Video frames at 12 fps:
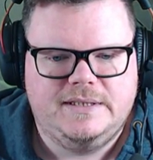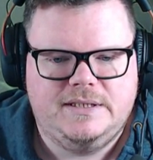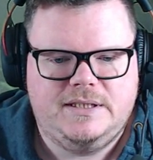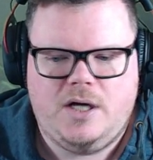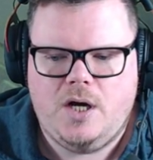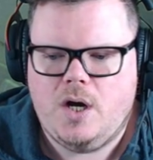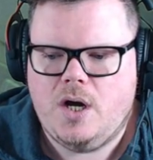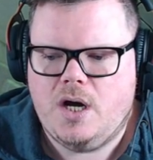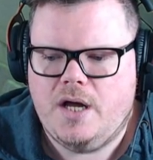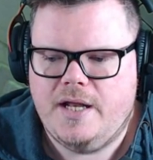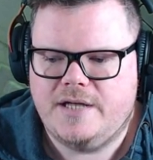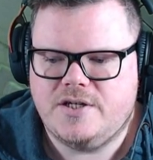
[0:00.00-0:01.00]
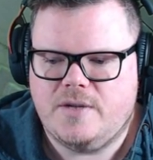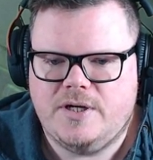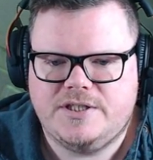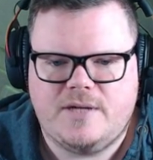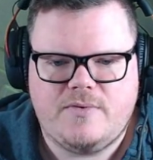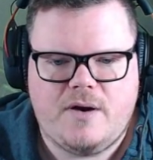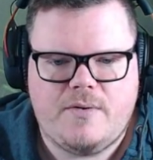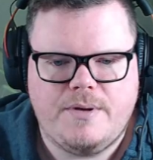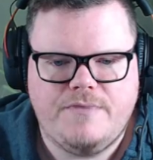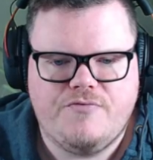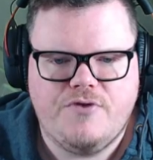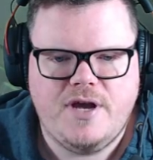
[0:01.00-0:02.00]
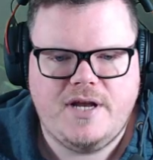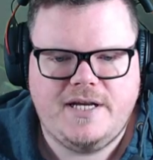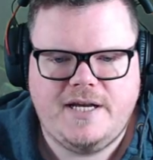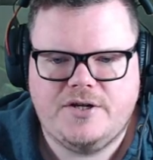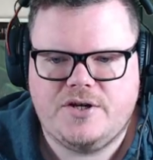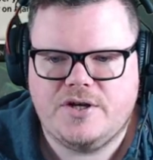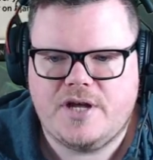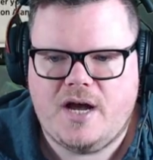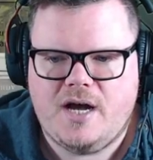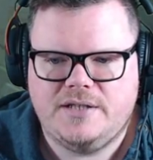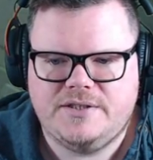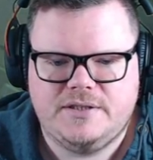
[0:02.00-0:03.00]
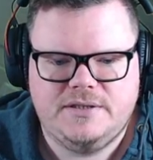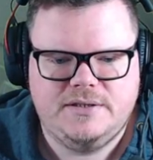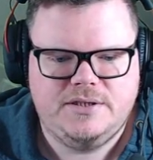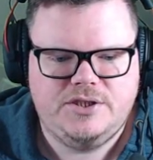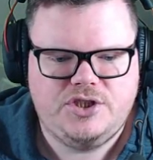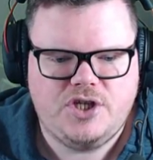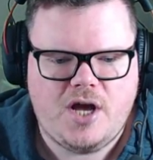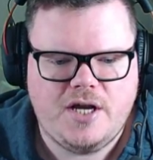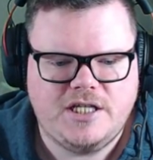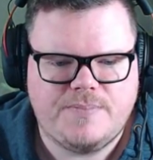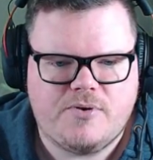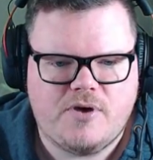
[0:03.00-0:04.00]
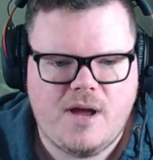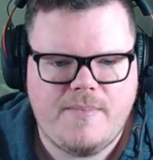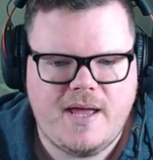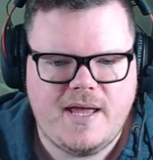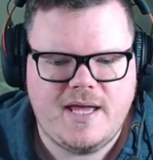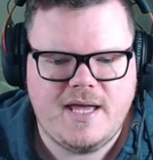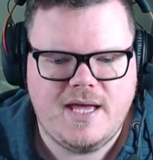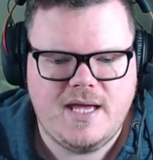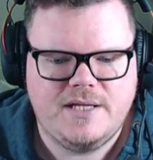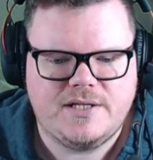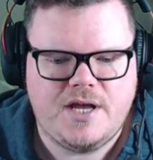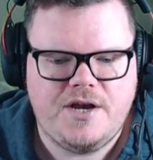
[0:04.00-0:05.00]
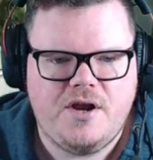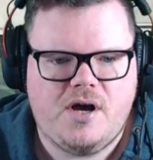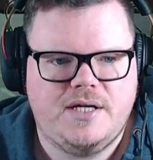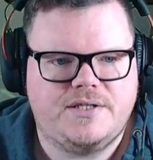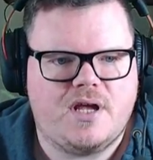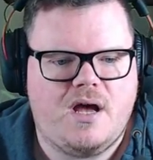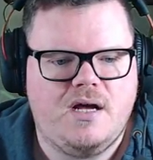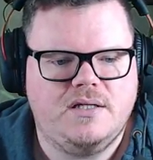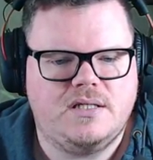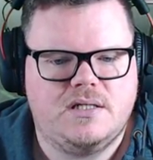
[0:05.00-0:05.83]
Oh, that's not worked out well. You really need a good card. Ajani Pridemate is a nice card.